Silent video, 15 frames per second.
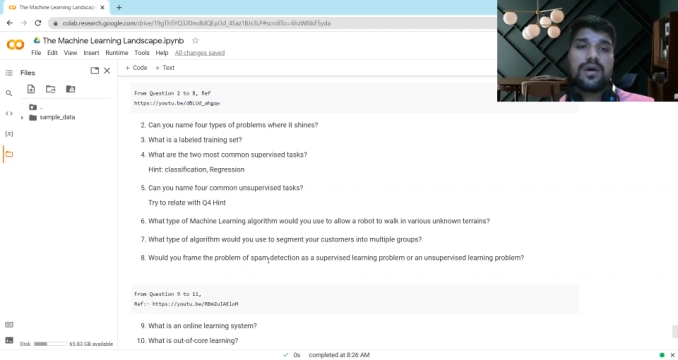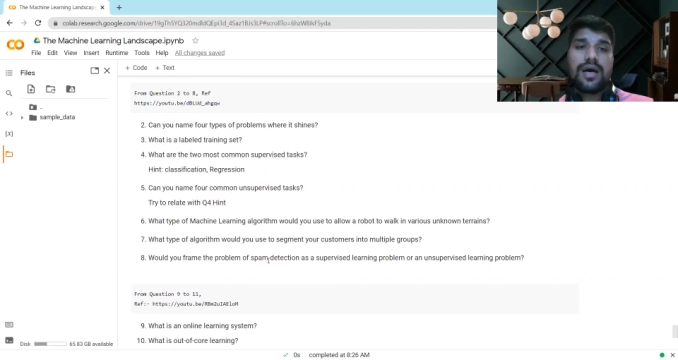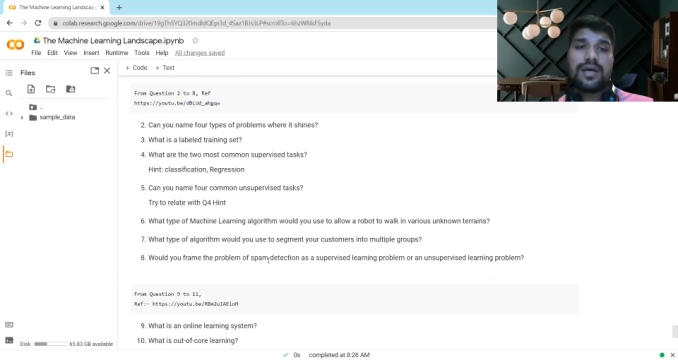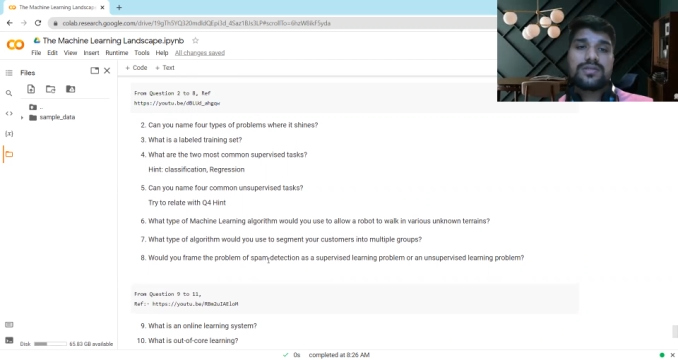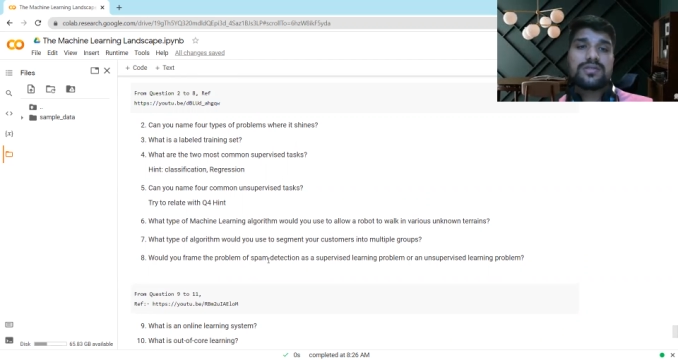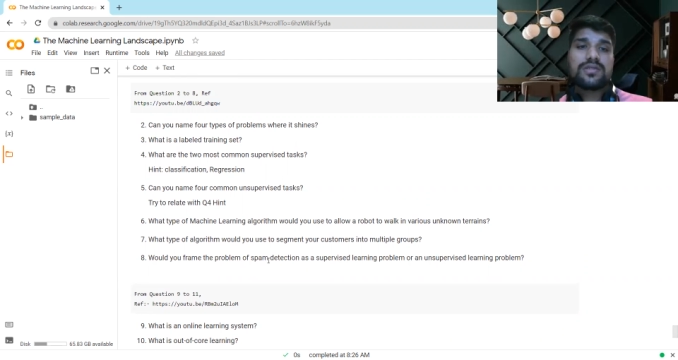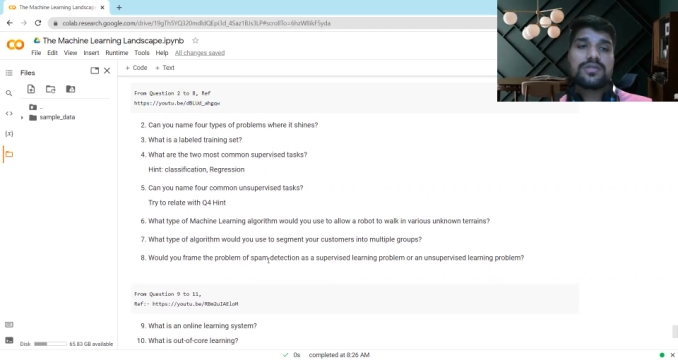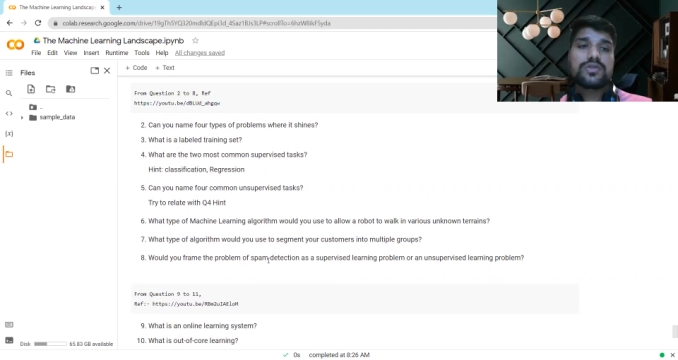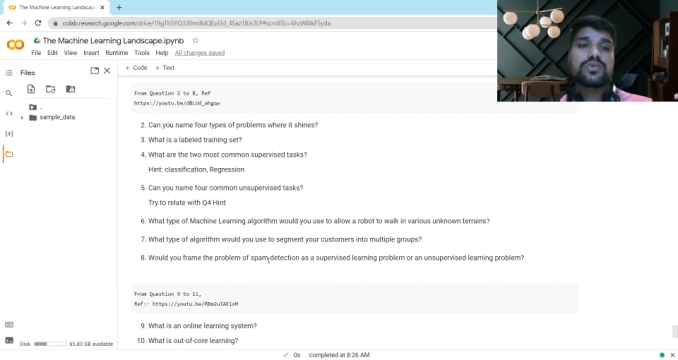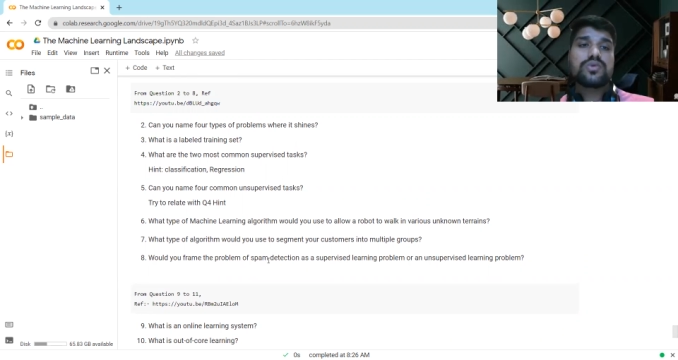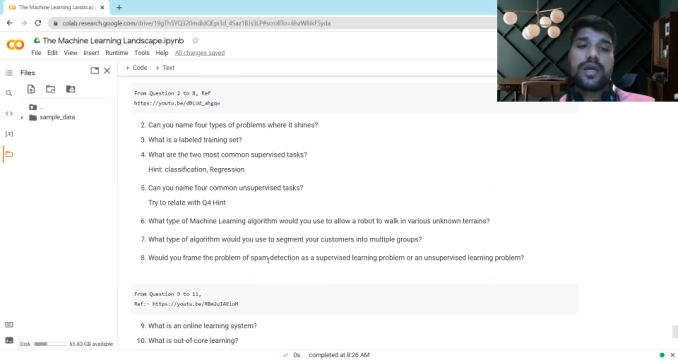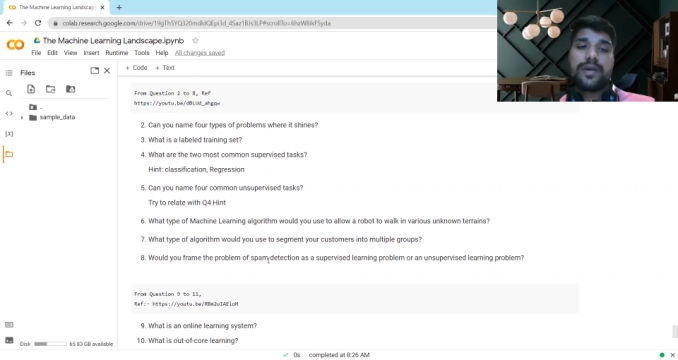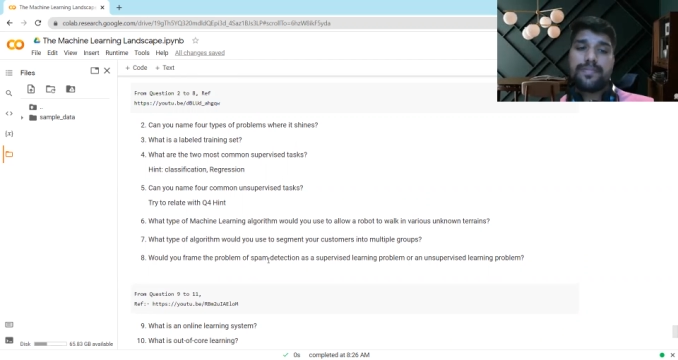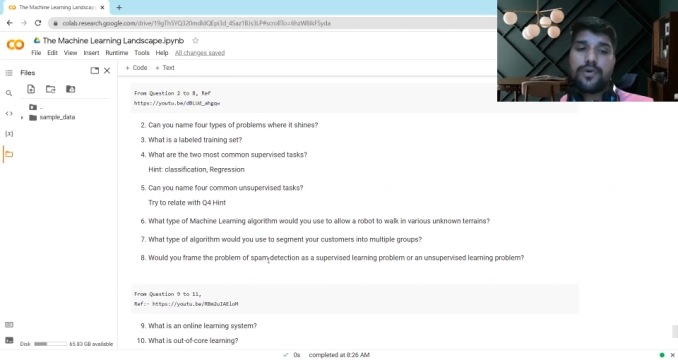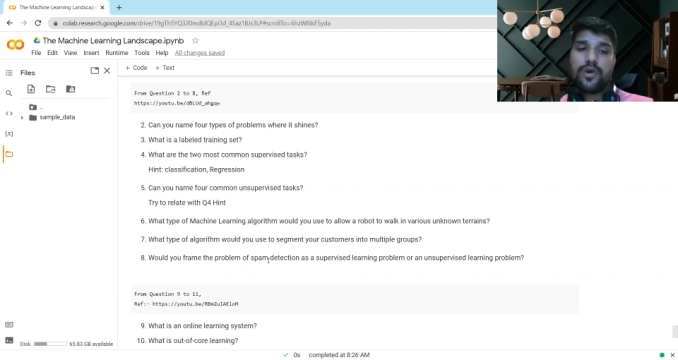answers to
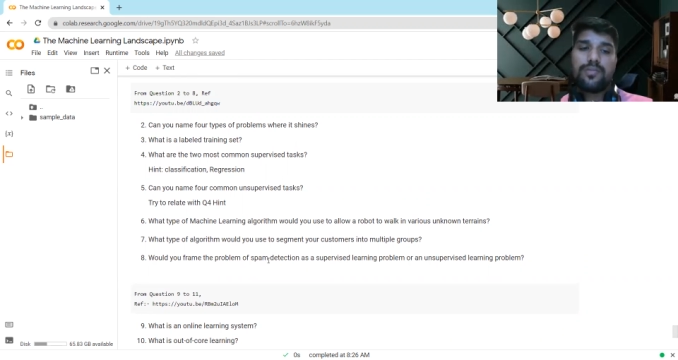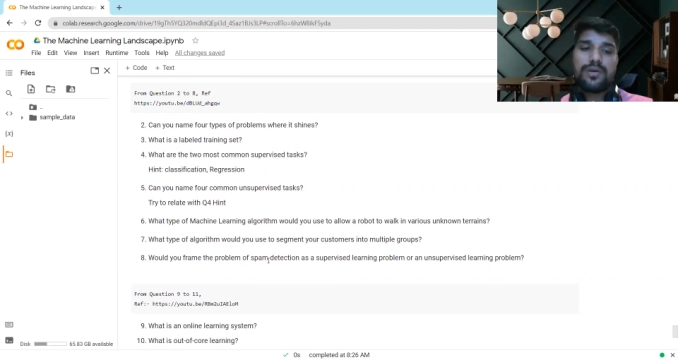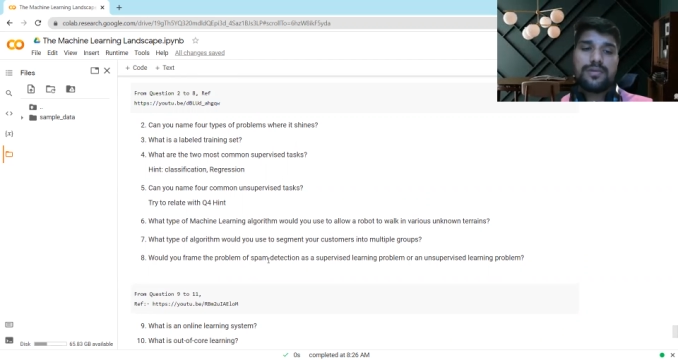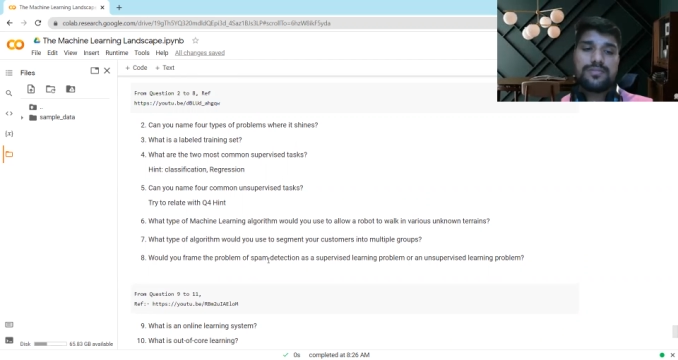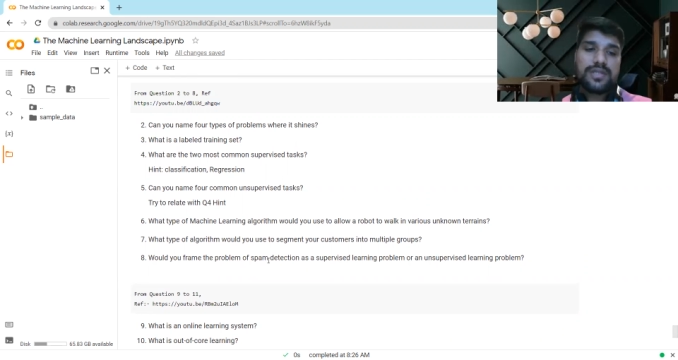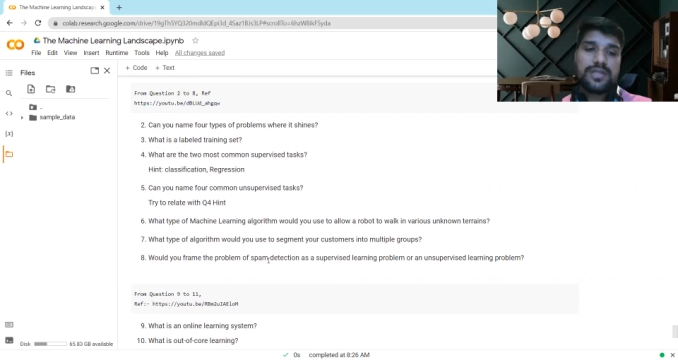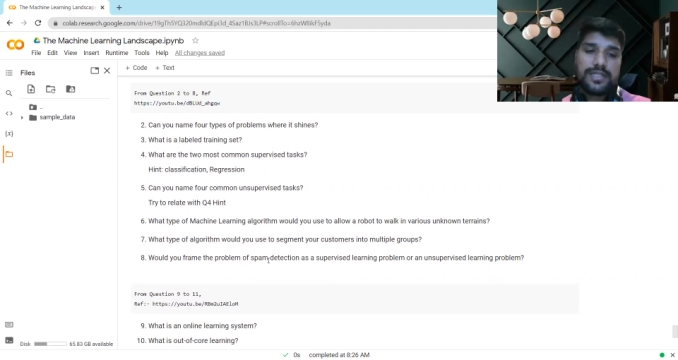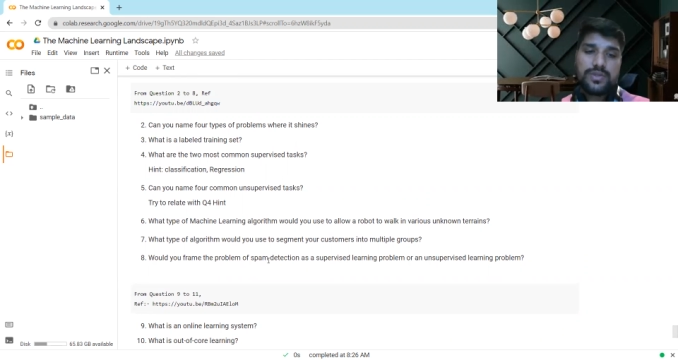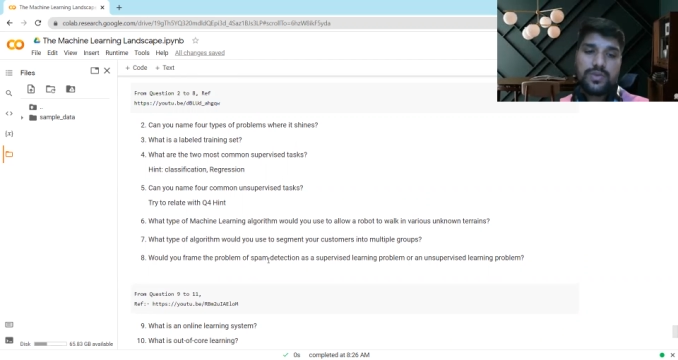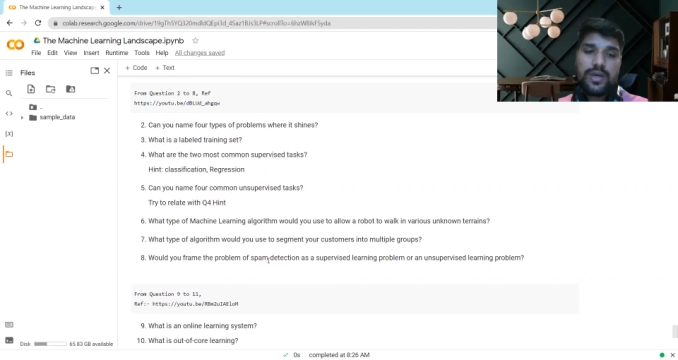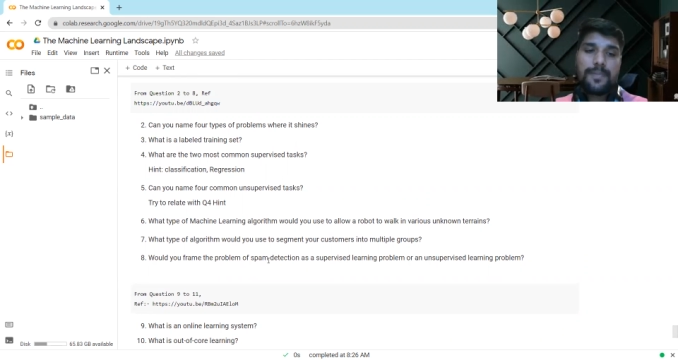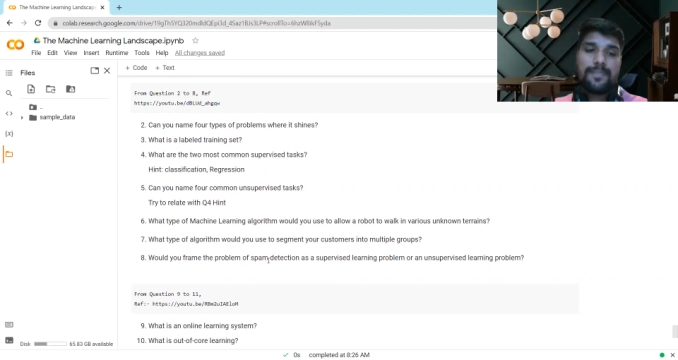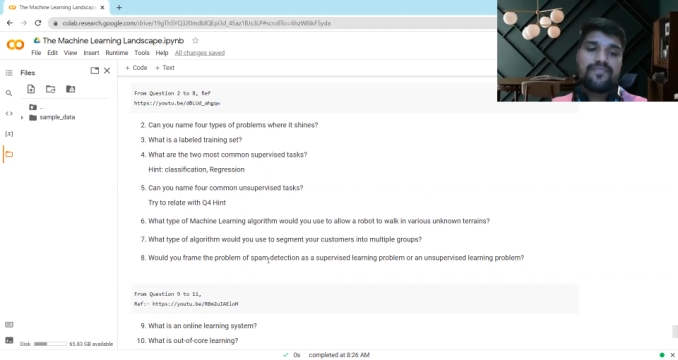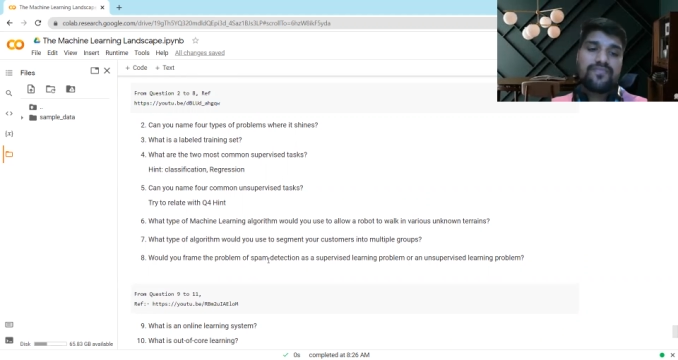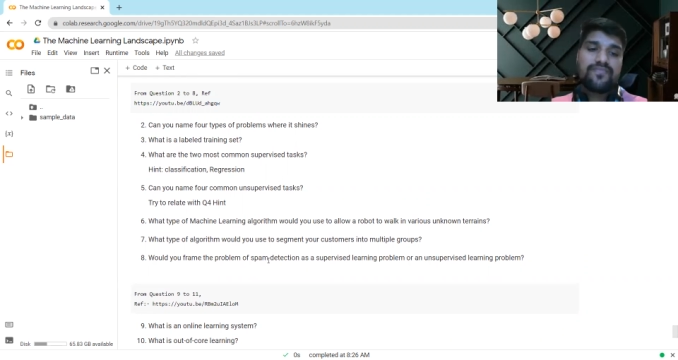that problems as well.